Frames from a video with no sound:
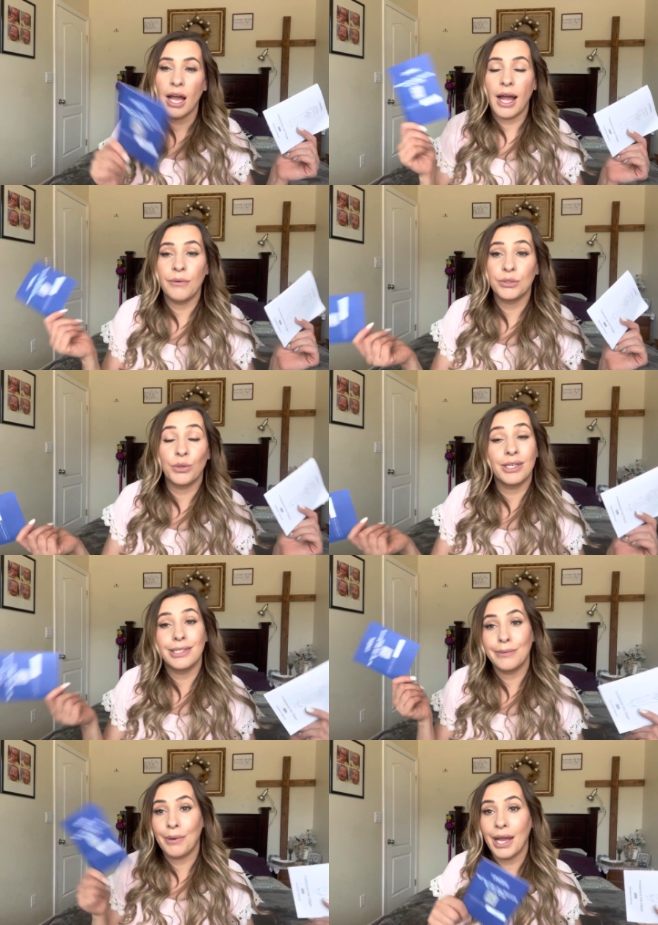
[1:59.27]
I was wanting
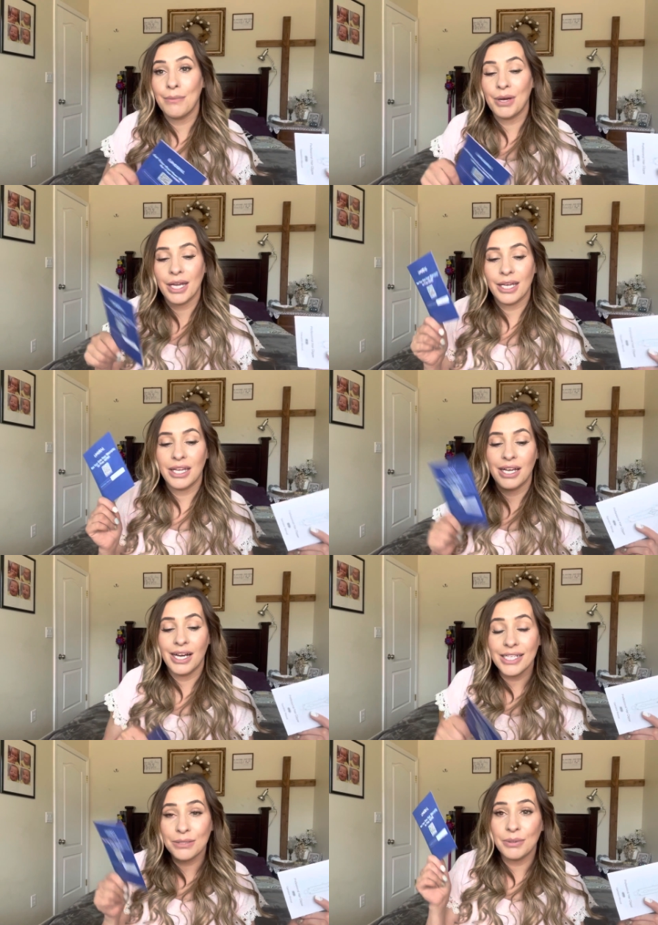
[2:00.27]
to buy my
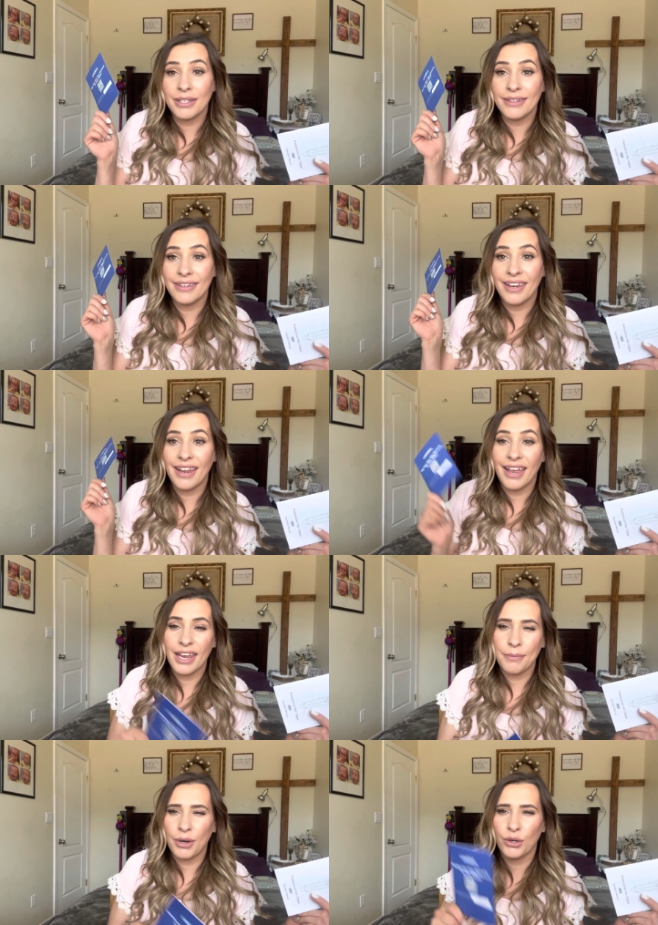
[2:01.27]
husband
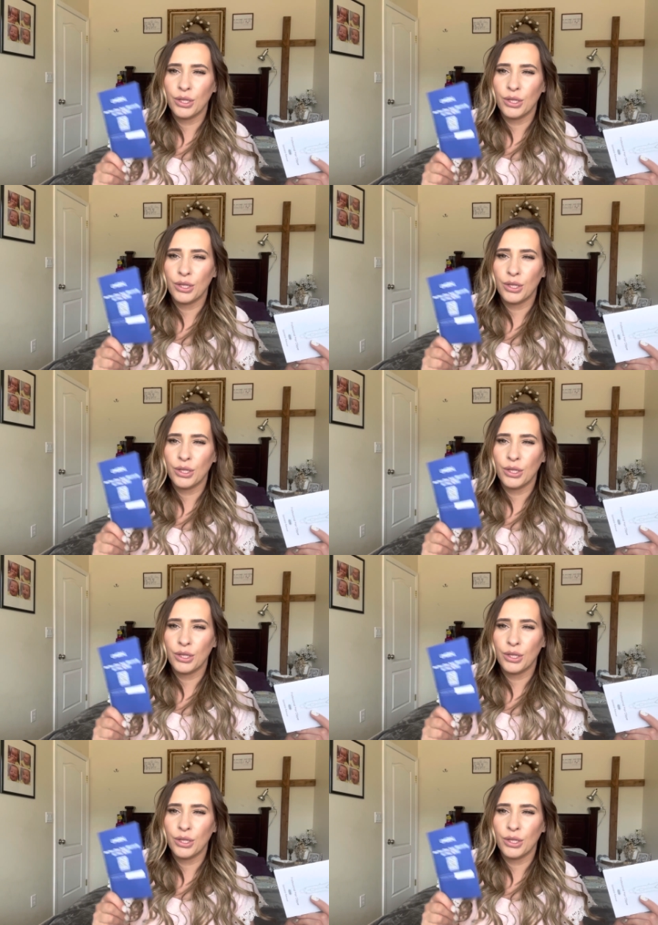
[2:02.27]
a pair of